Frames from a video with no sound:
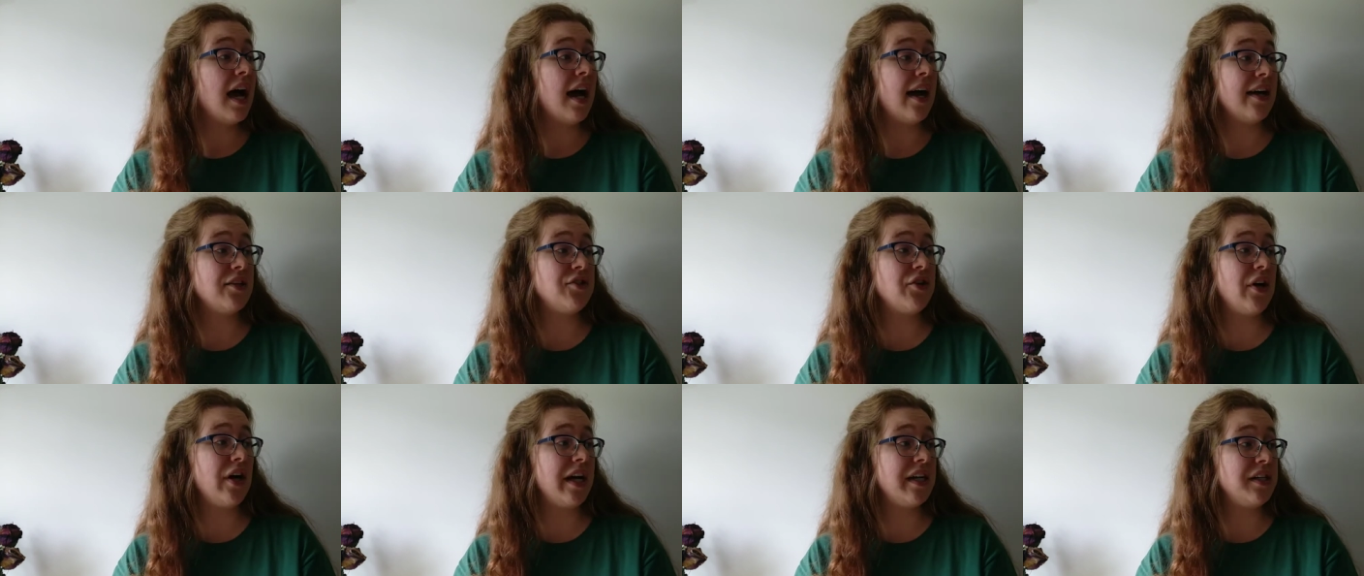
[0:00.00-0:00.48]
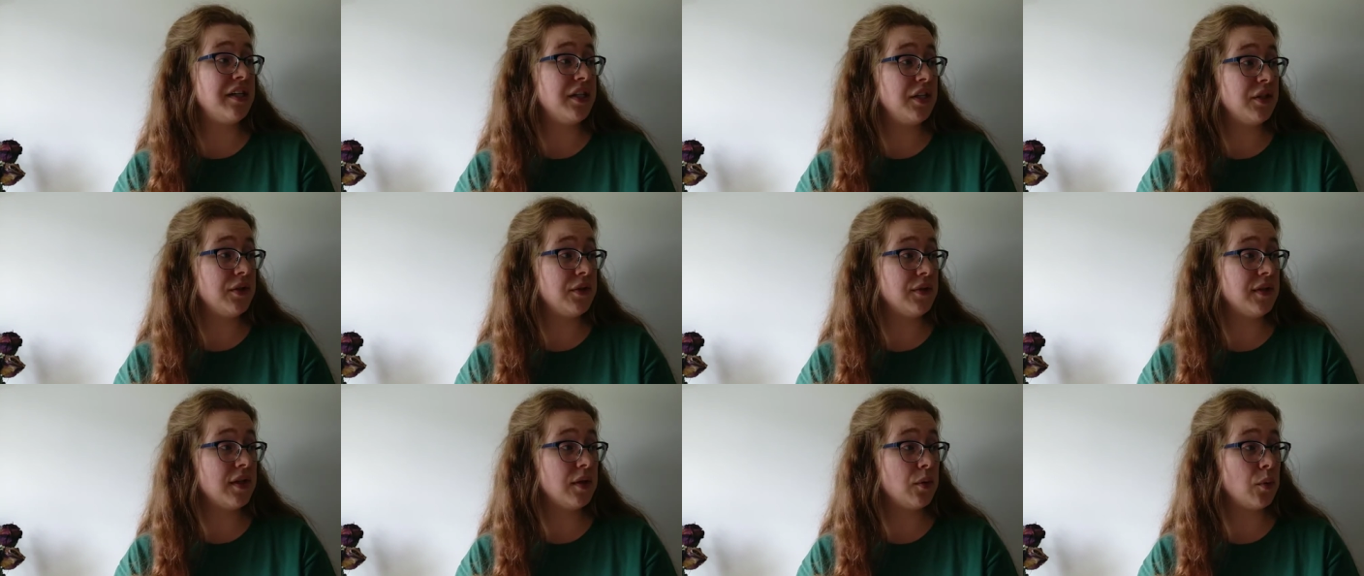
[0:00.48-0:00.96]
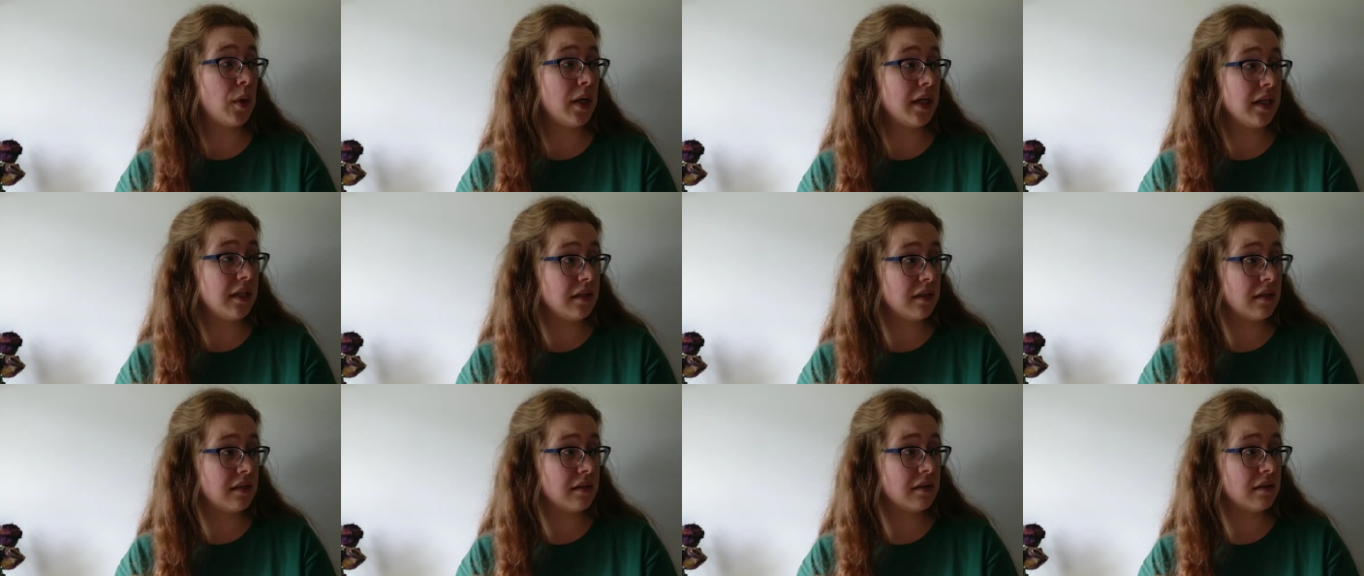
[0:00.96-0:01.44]
I tried to use it
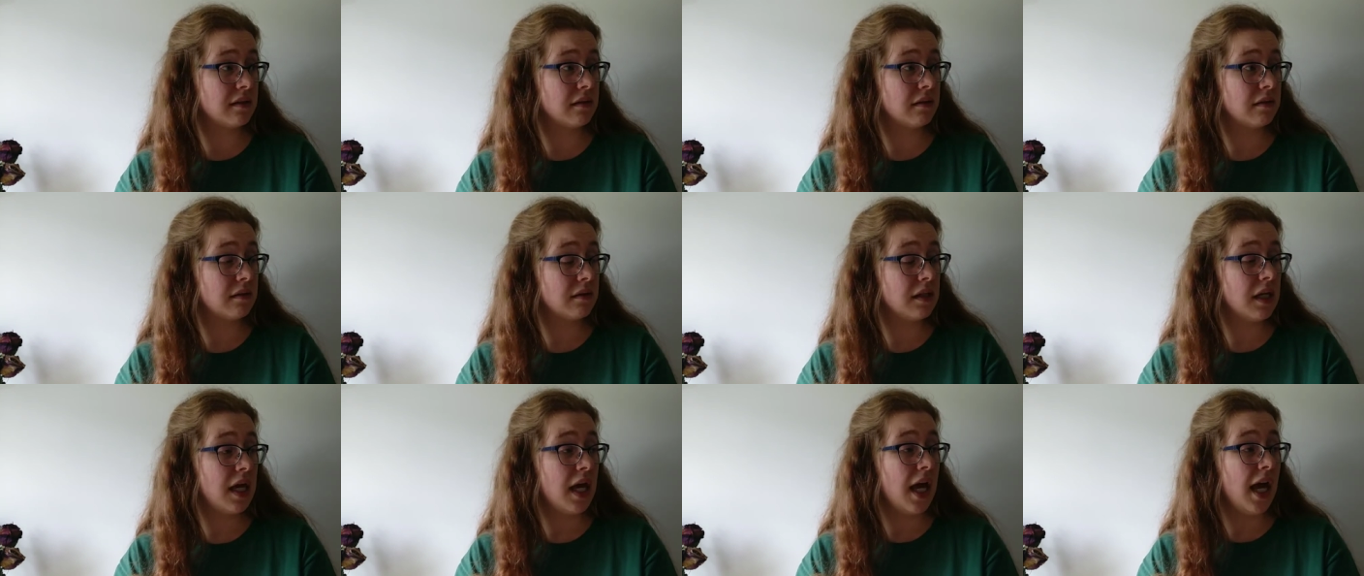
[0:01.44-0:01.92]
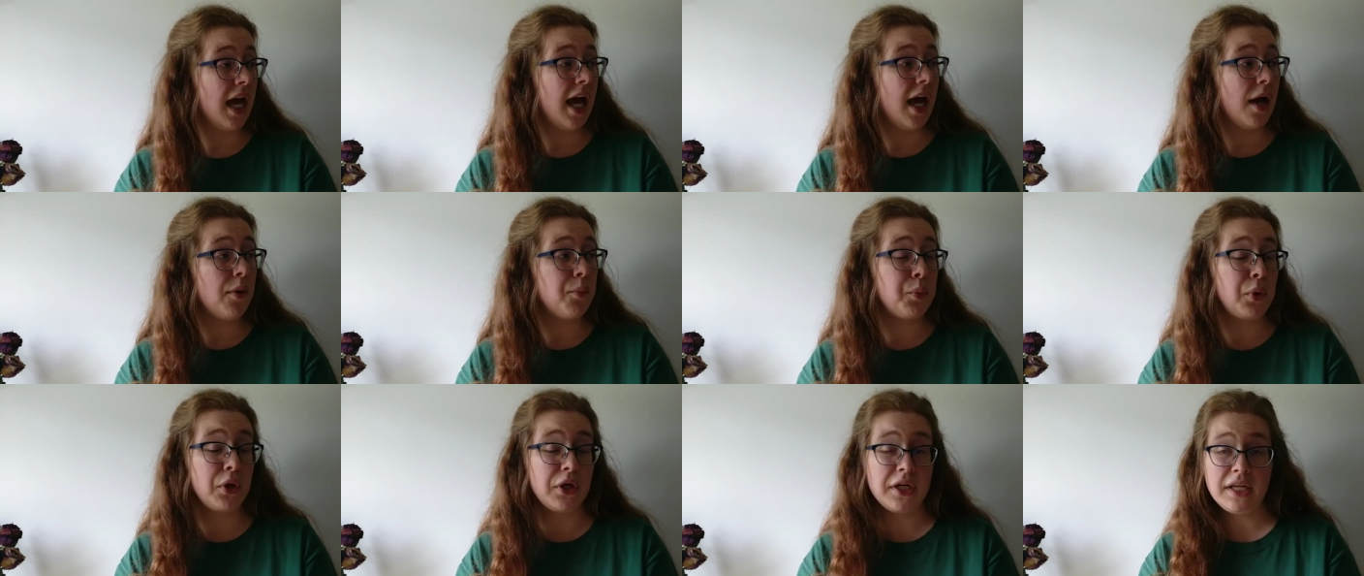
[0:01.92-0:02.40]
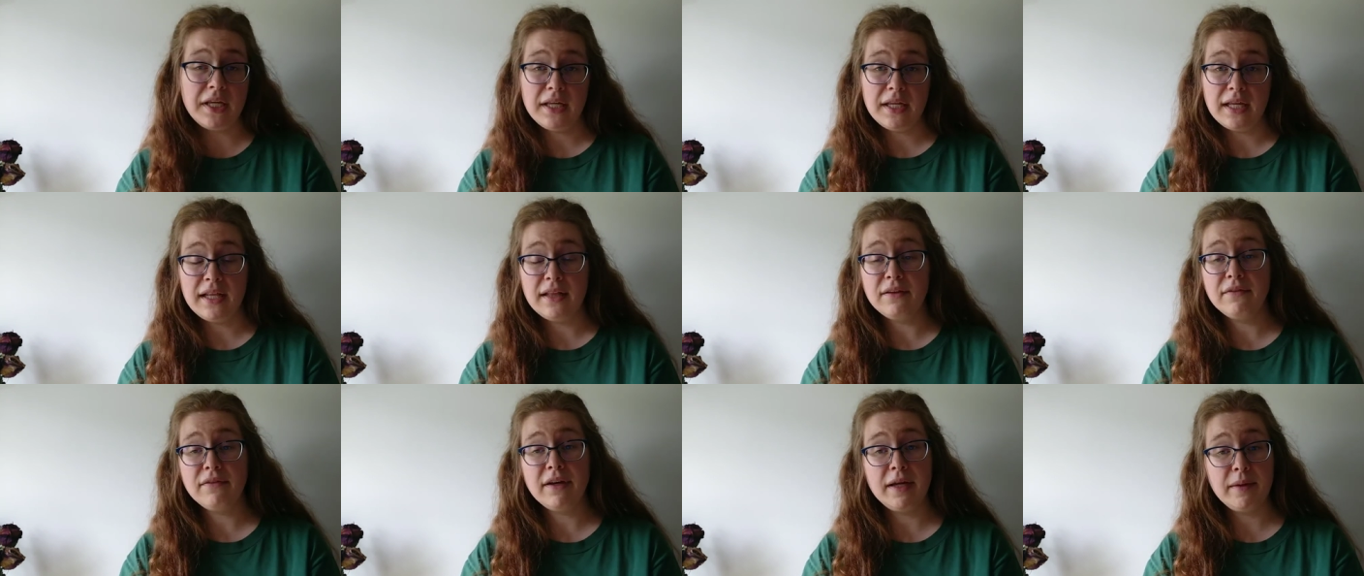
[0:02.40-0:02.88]
once, put it
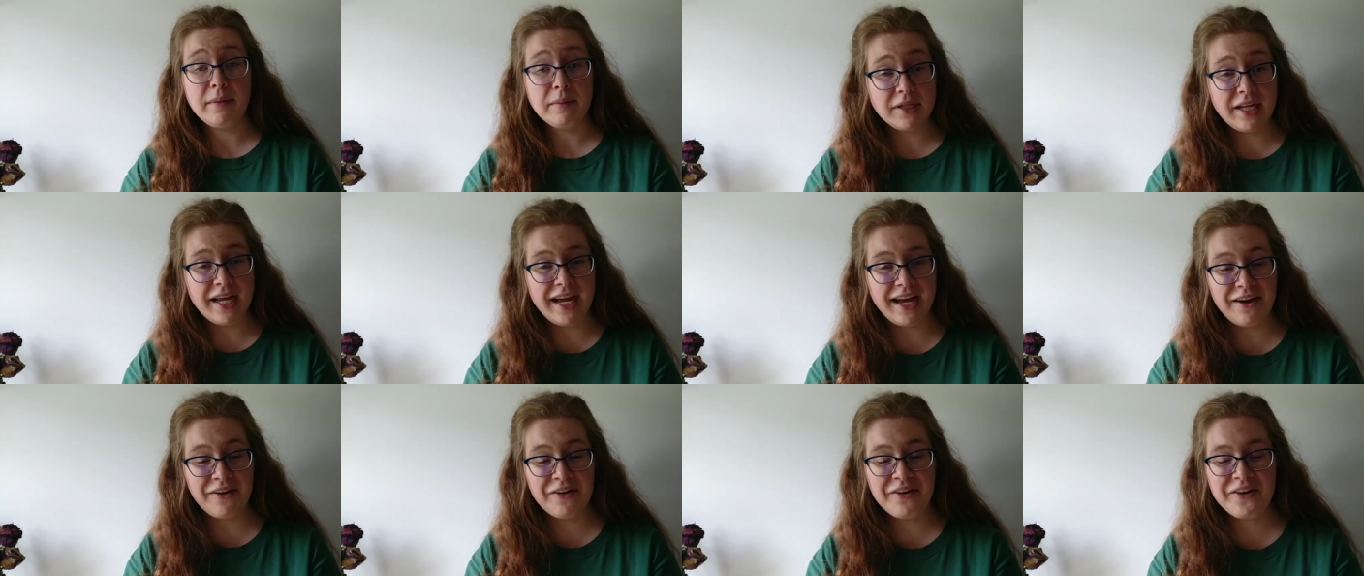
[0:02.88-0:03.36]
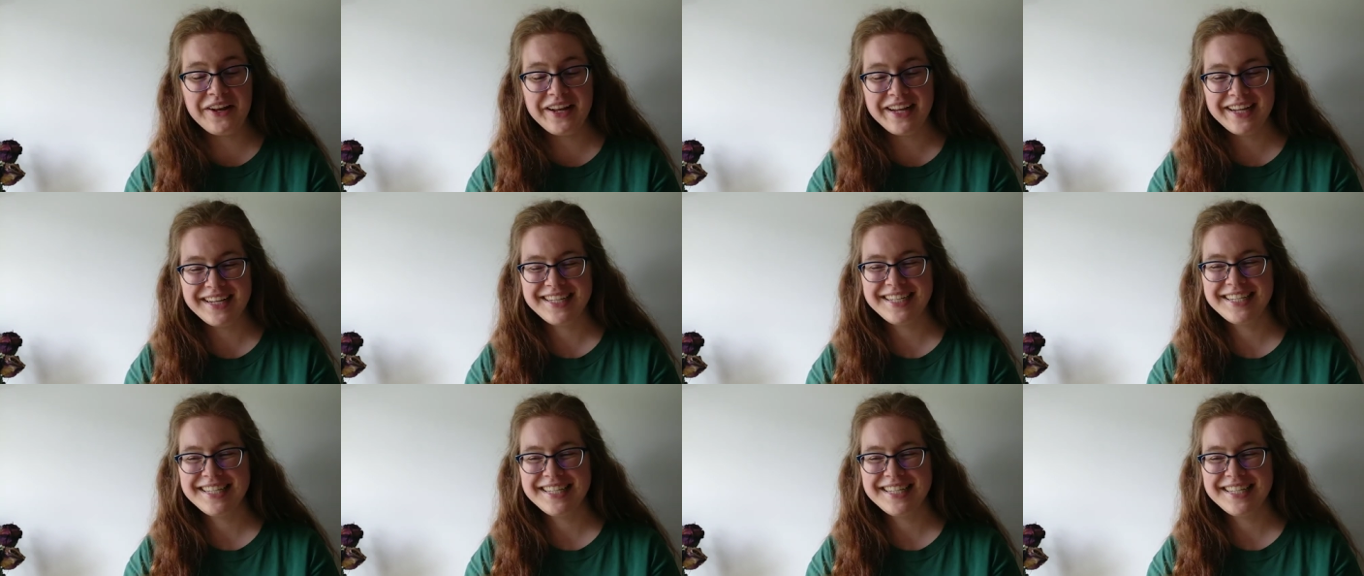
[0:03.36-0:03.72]
in the fiber down,